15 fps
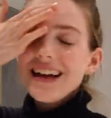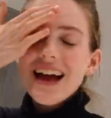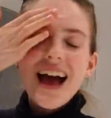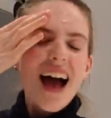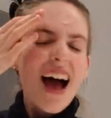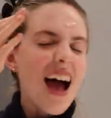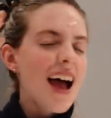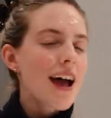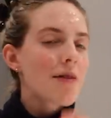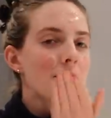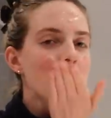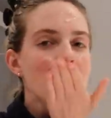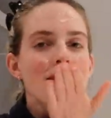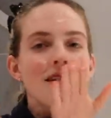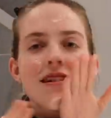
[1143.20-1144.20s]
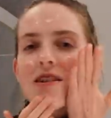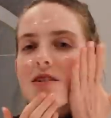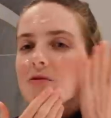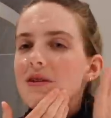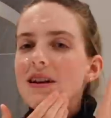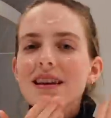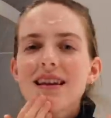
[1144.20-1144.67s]
time,
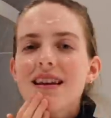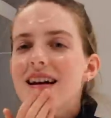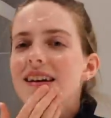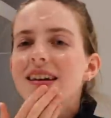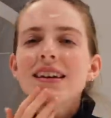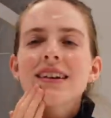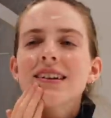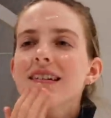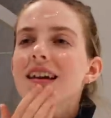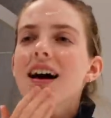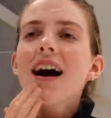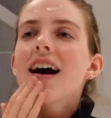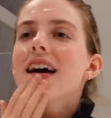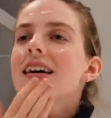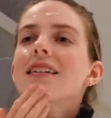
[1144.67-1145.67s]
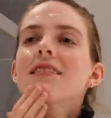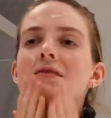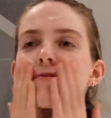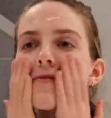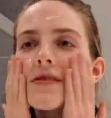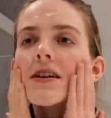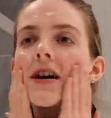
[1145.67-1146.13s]
we're letting light.
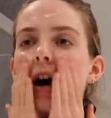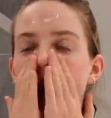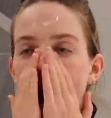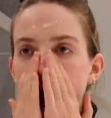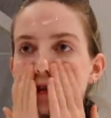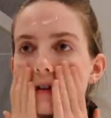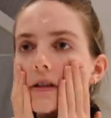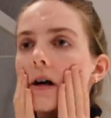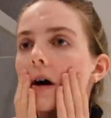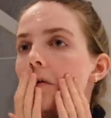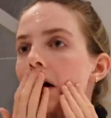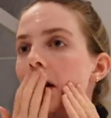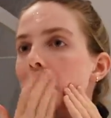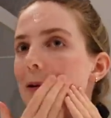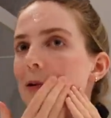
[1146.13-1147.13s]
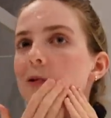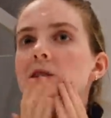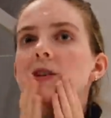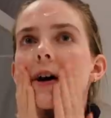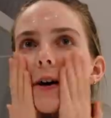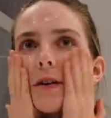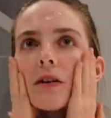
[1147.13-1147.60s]
I just can't wait.
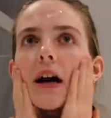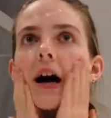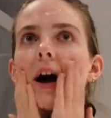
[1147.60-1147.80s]
Also, I